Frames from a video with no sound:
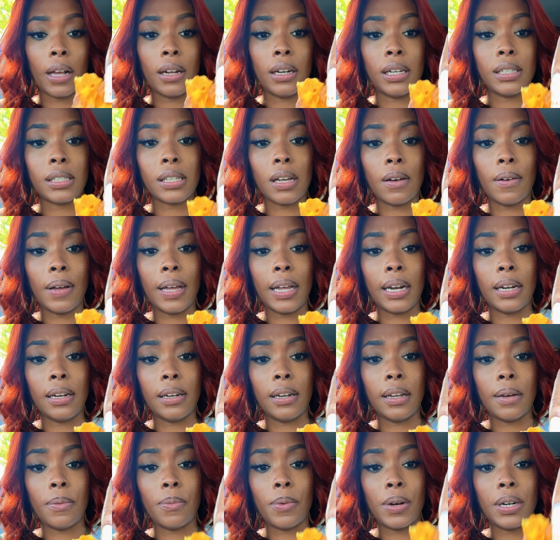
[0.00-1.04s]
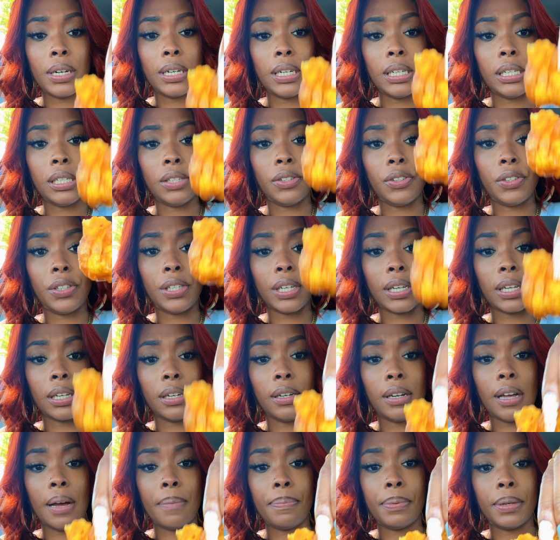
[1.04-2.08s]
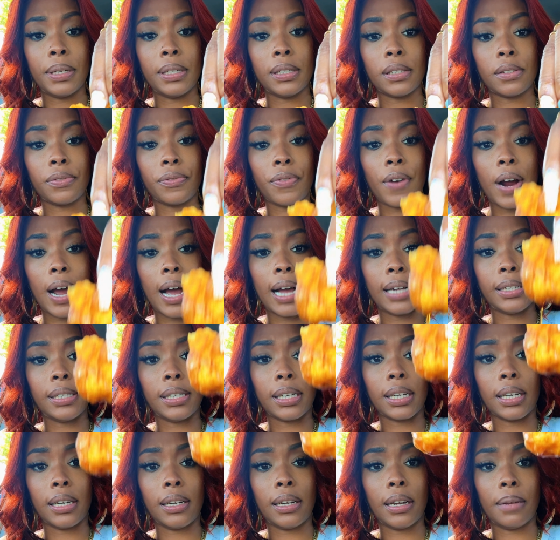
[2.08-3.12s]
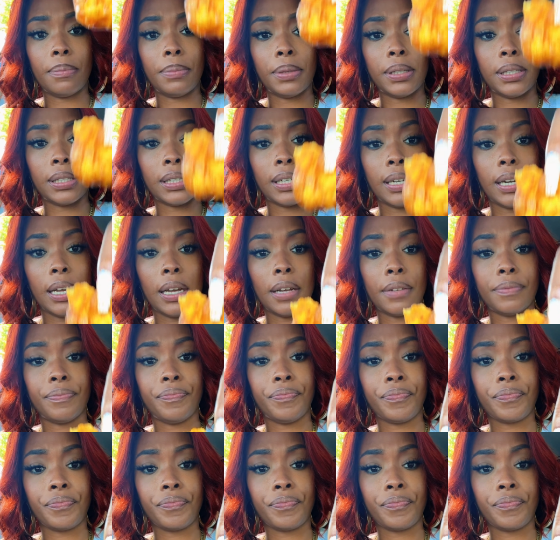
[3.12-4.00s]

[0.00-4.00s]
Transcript: Let's go ahead and dip one of these chicken dumplings, fried chicken dumplings in there.